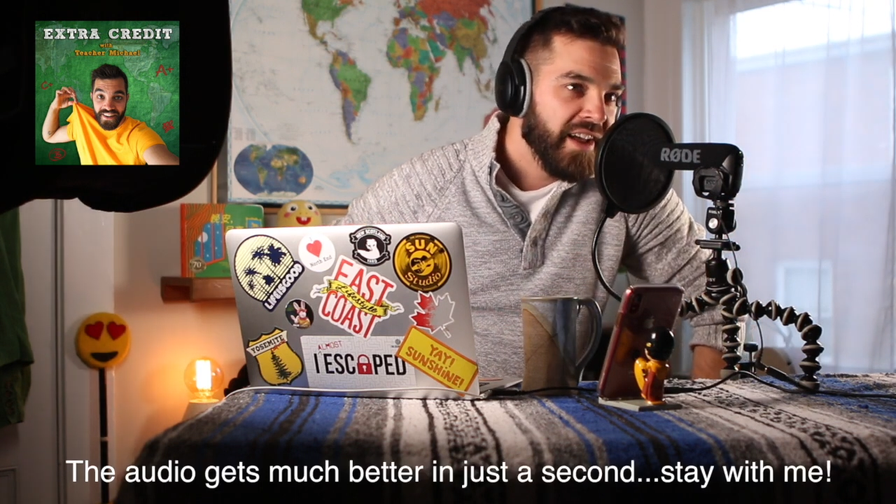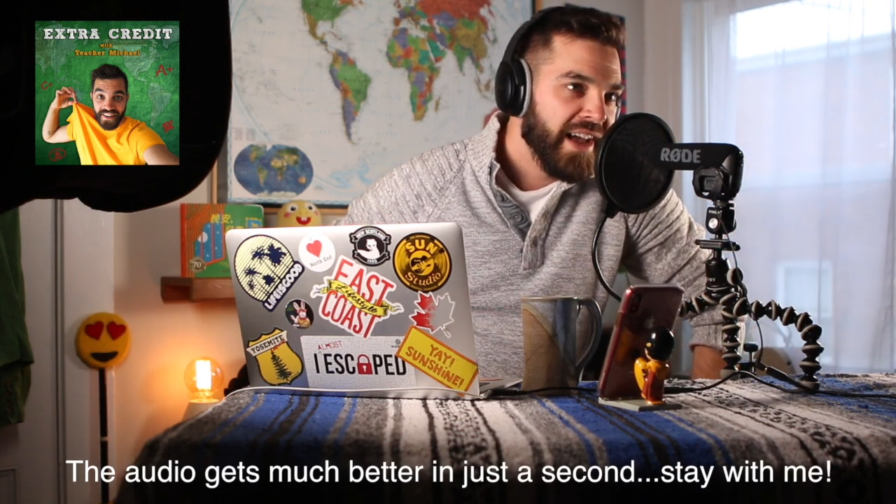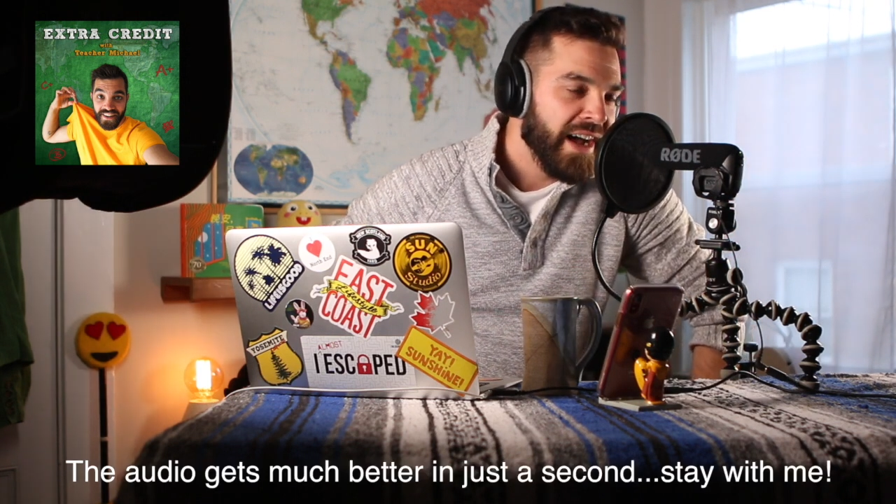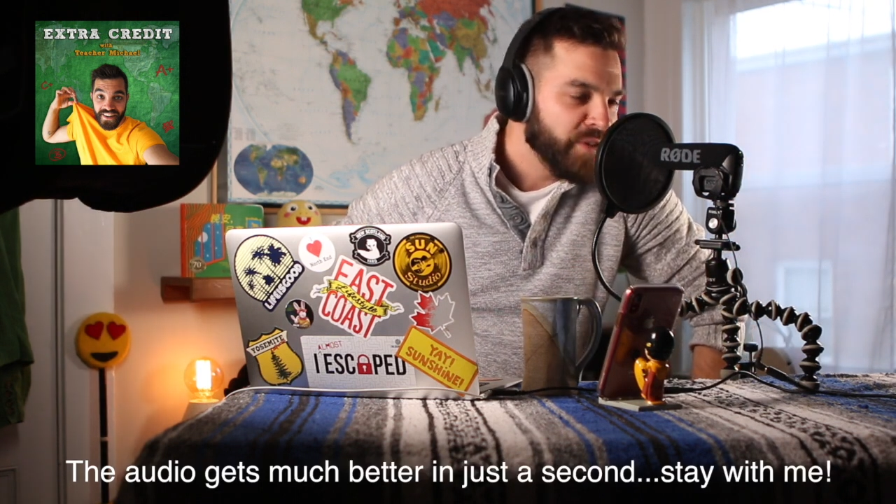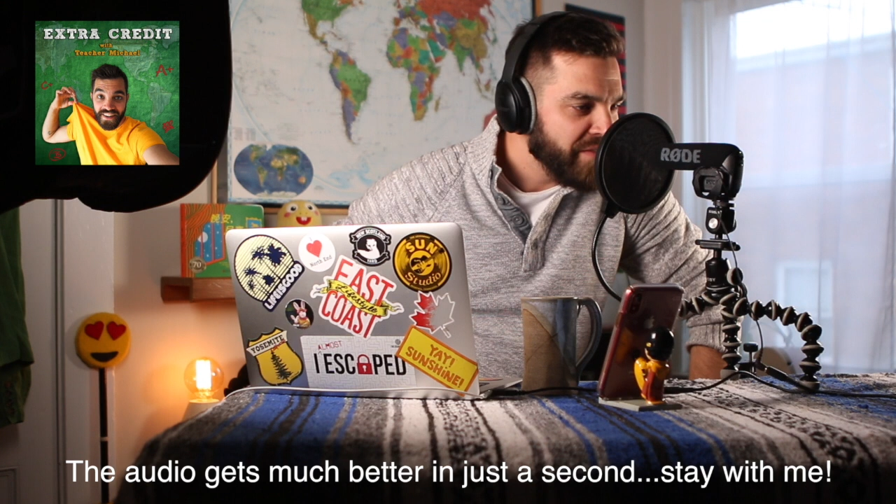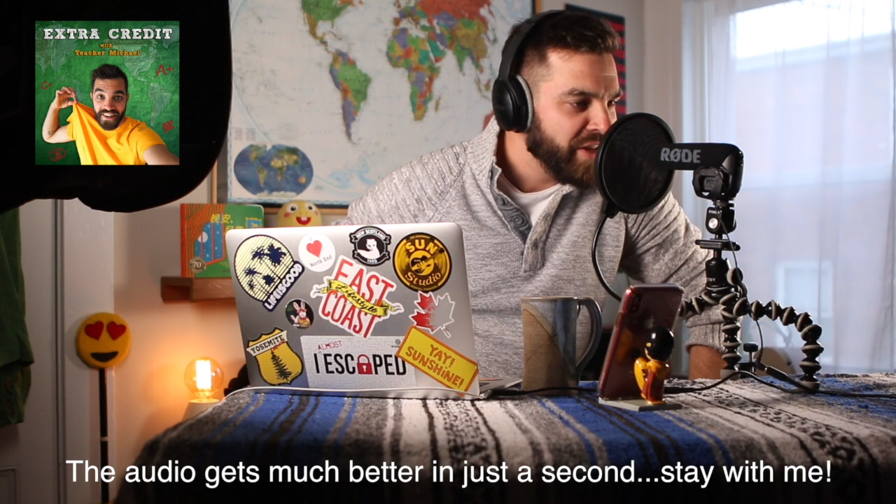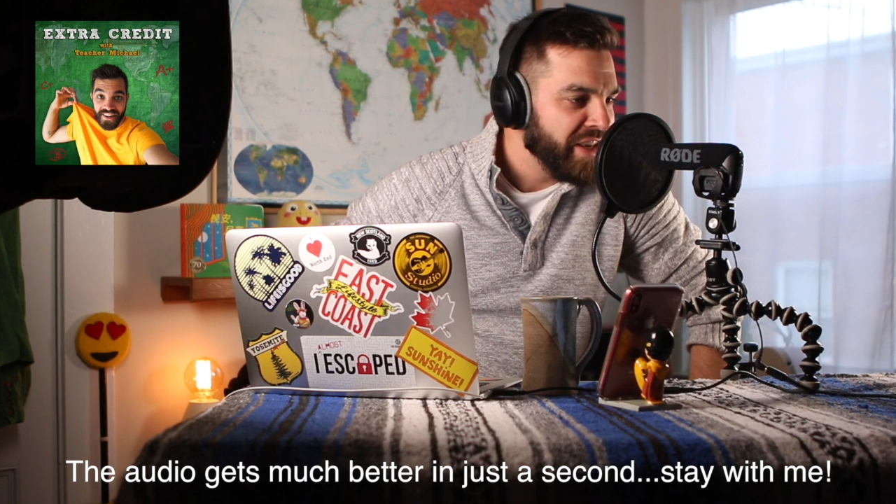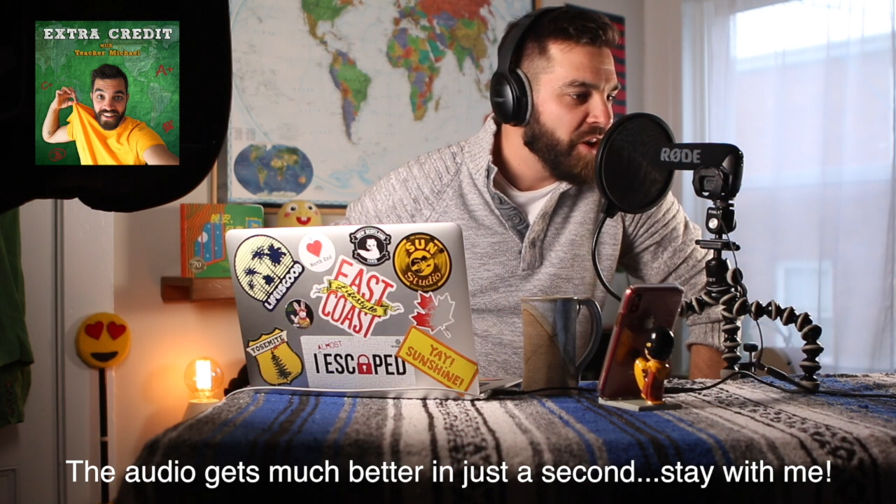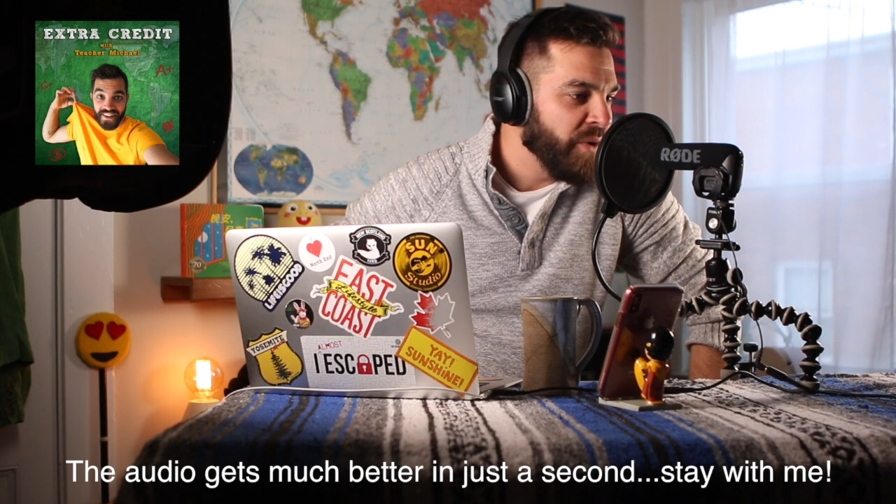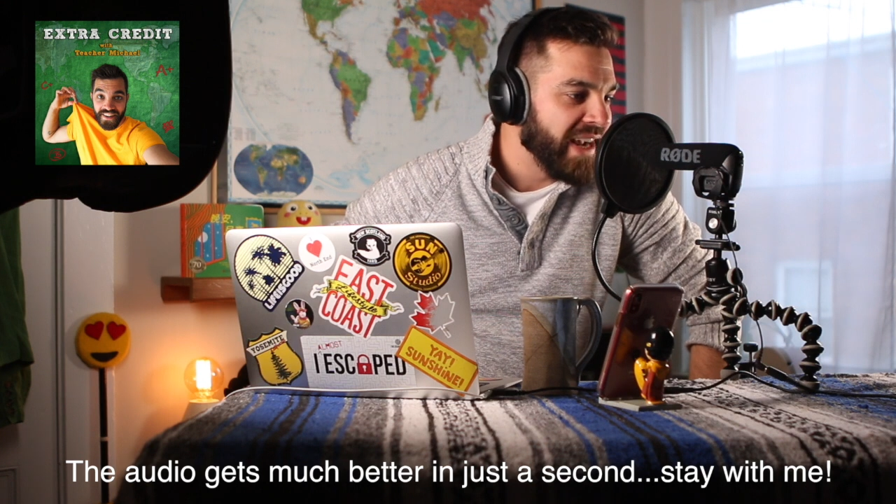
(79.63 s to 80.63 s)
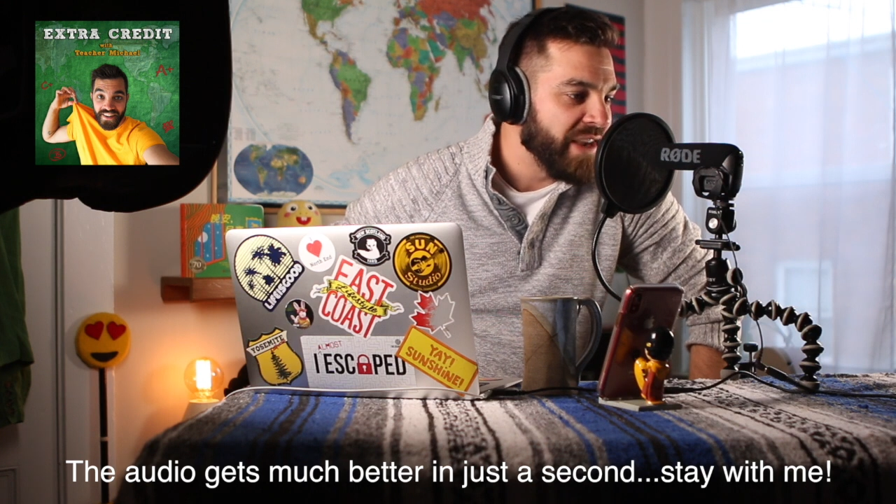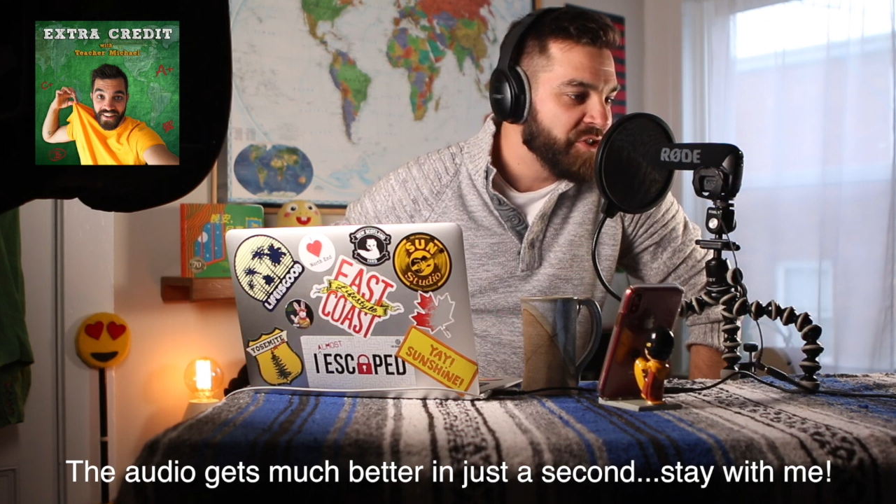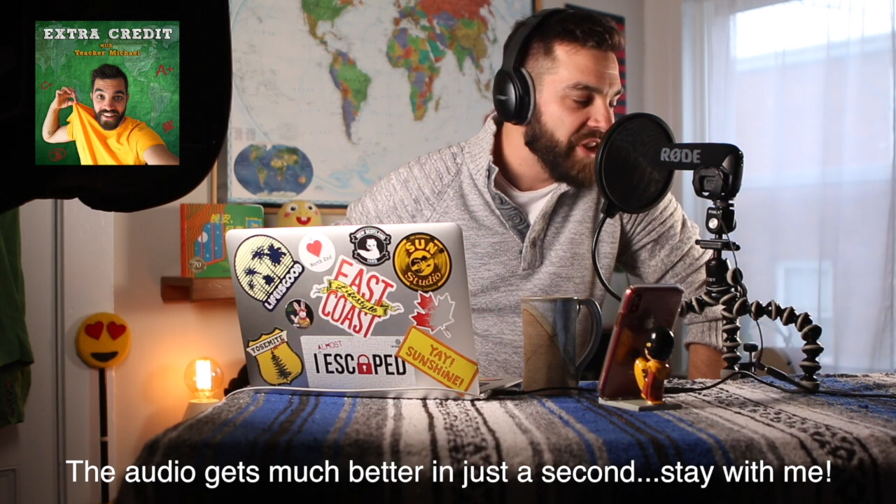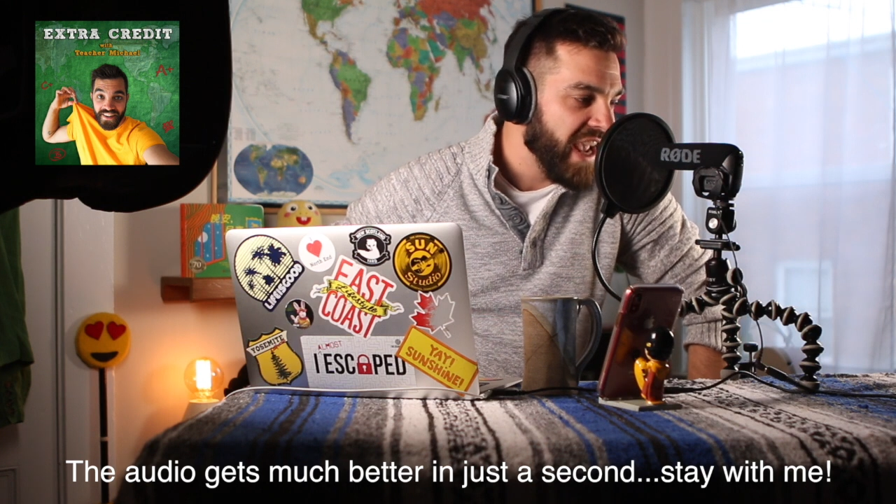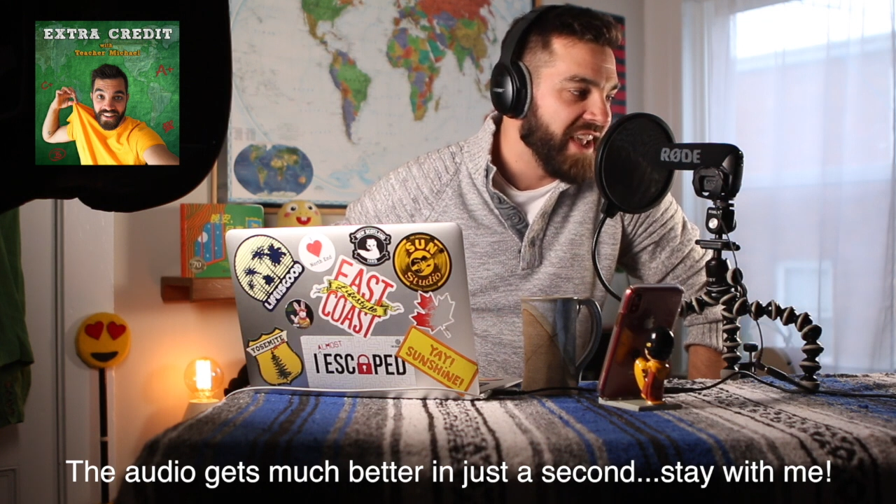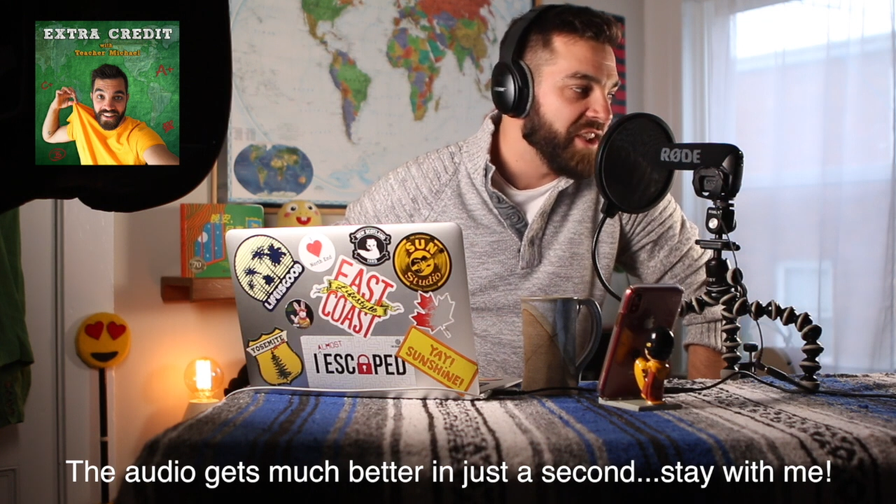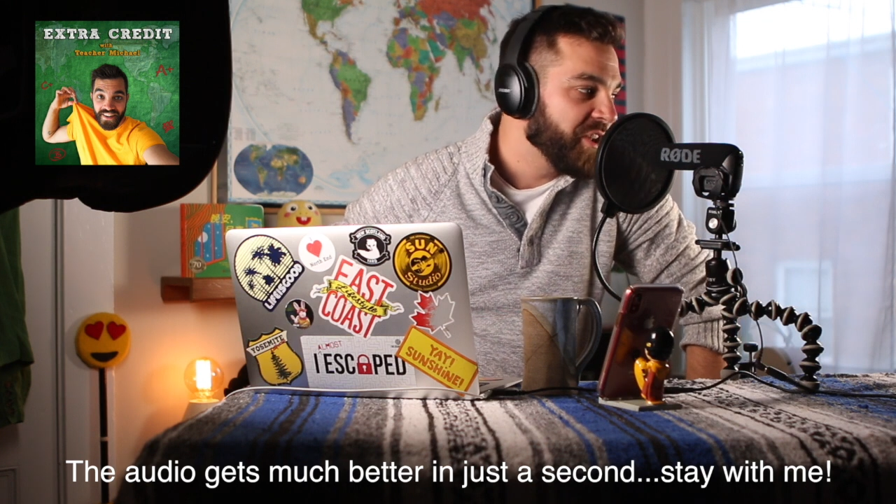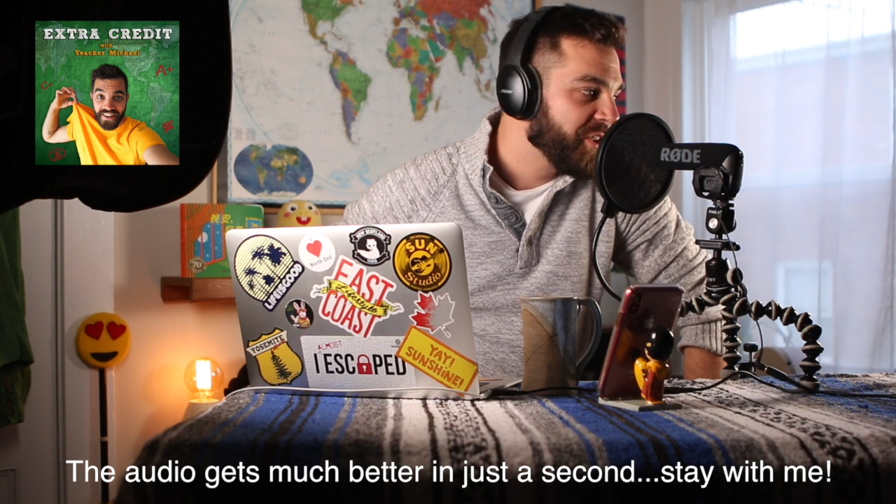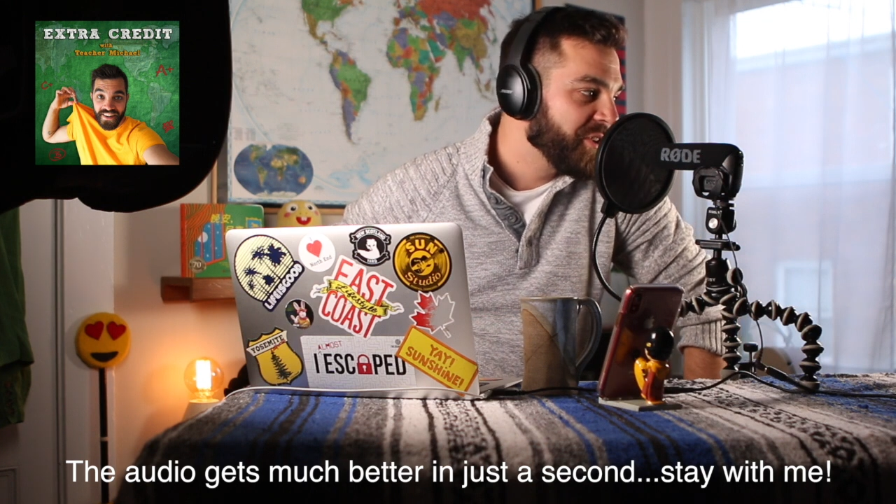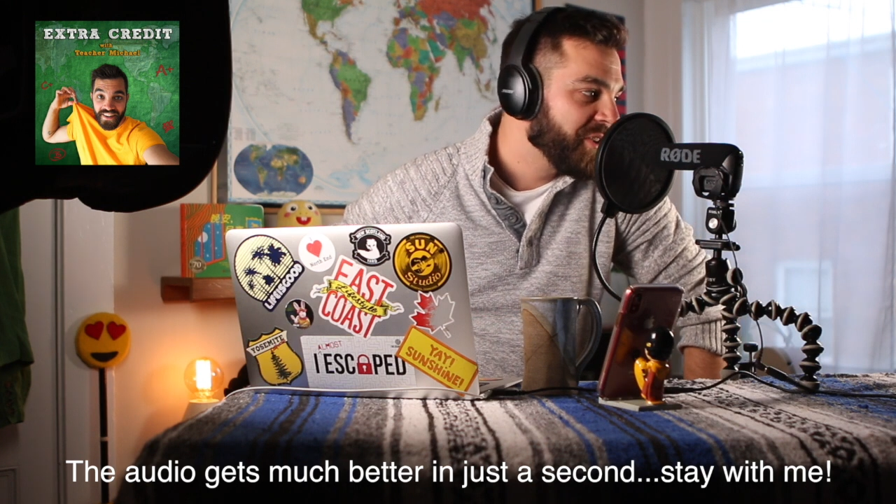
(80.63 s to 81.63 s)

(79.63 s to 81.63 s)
How's everything going? How's your day?